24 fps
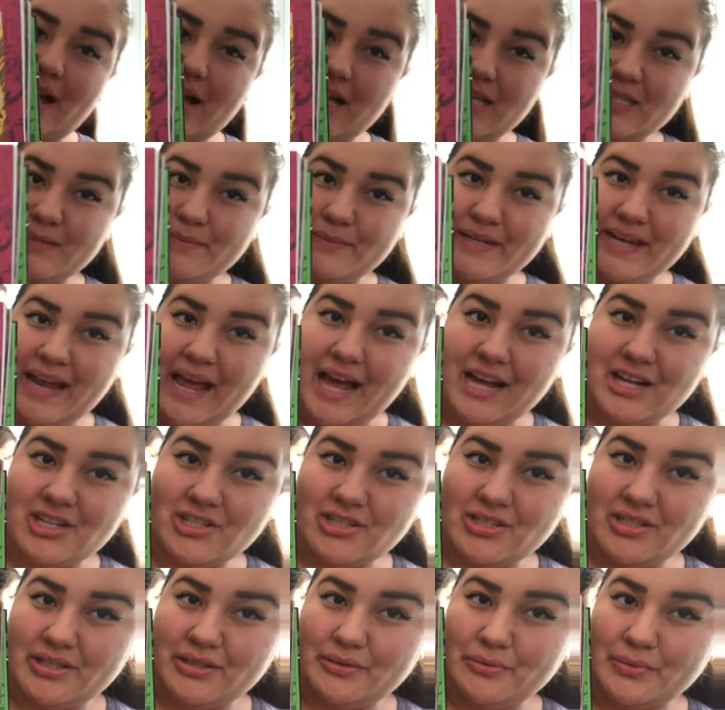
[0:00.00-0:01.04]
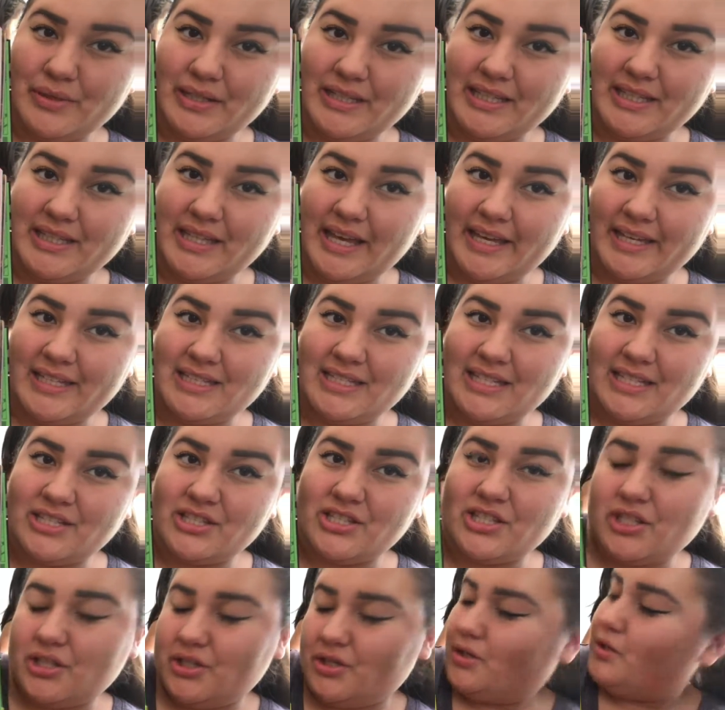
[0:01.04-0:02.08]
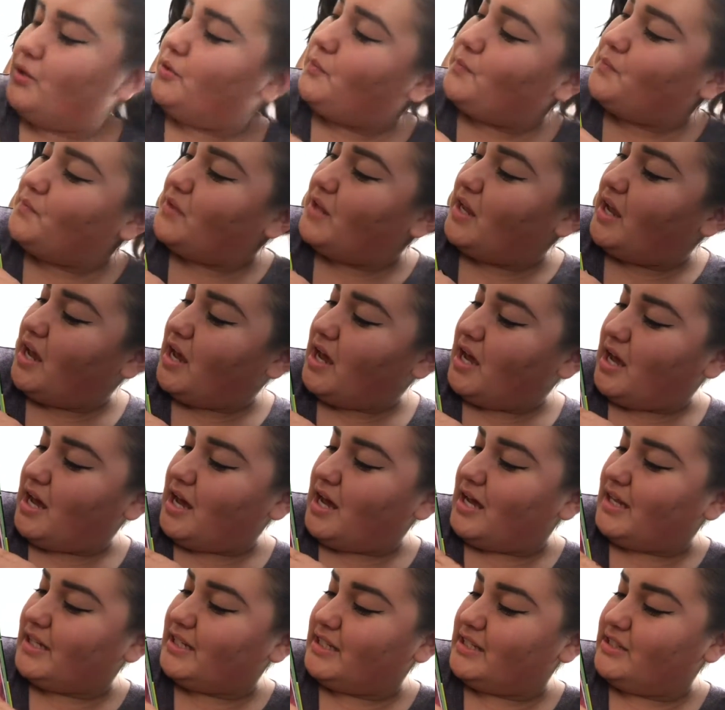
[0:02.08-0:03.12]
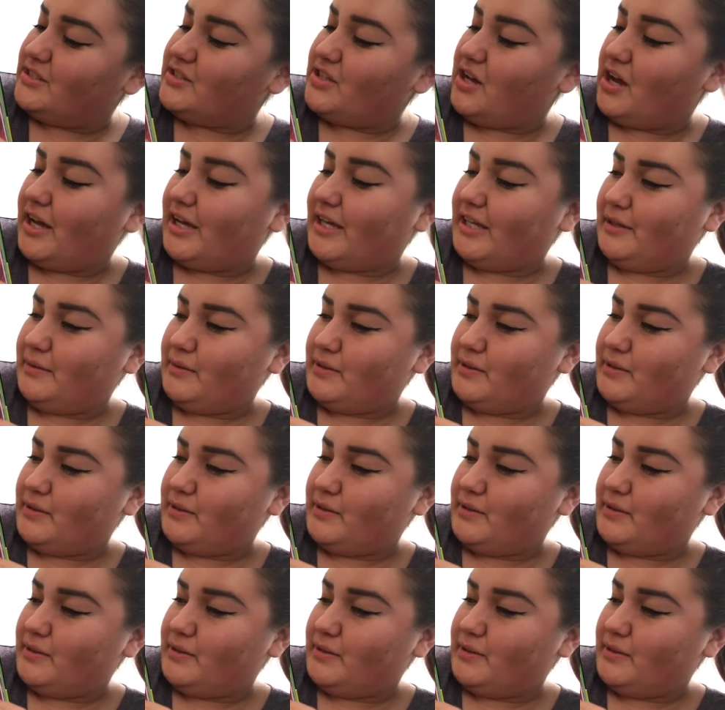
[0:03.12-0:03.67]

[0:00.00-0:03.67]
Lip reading: husband actually really liked it too. He saw it,